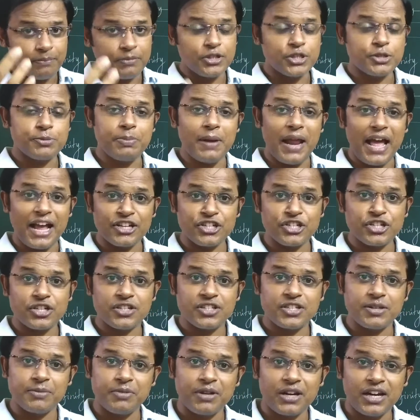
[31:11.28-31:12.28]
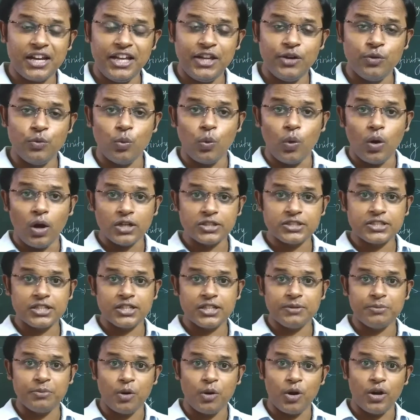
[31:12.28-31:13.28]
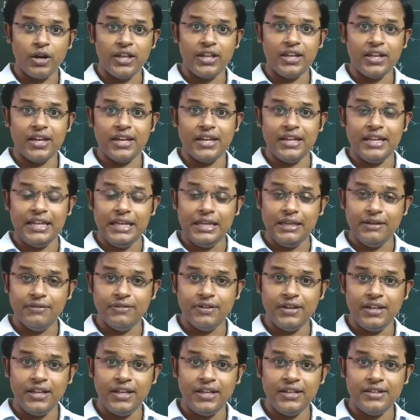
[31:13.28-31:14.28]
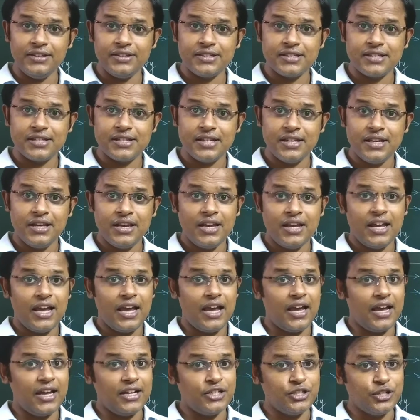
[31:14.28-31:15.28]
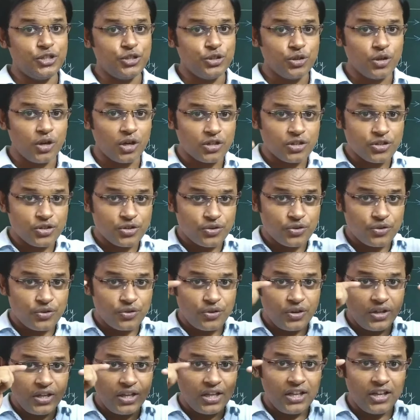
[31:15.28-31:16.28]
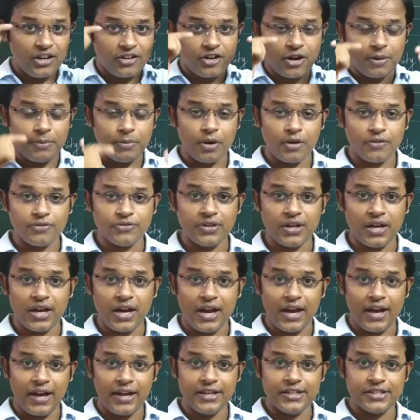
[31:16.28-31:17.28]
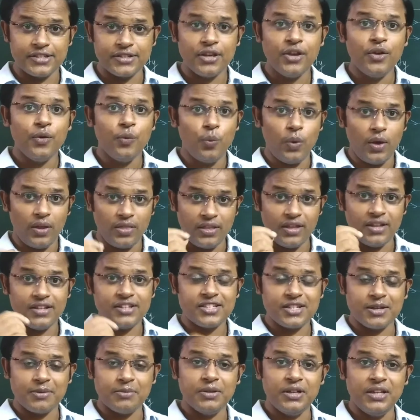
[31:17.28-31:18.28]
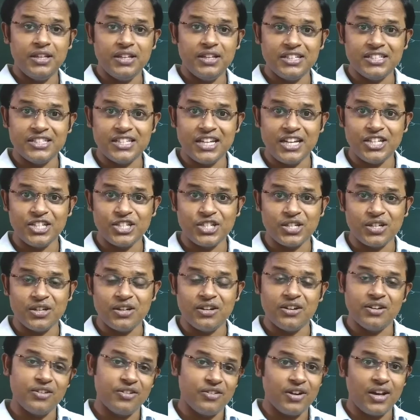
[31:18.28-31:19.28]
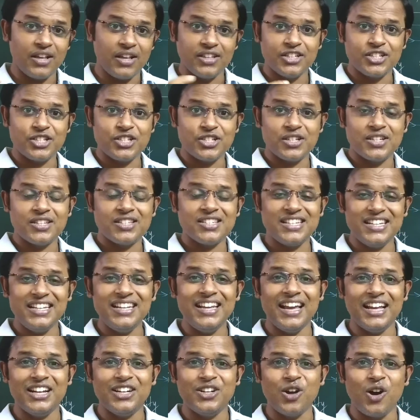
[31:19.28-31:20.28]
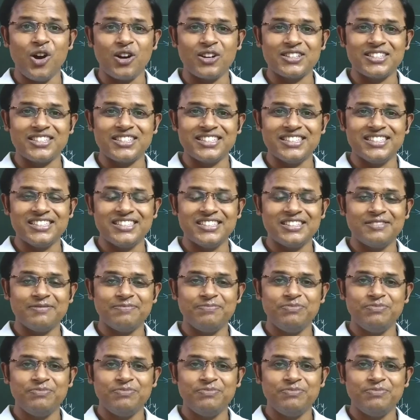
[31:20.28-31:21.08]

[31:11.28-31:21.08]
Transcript: splash some clean water morning and evenings, and do not really rub off the eyes when there is some irritation. Rather see a doctor.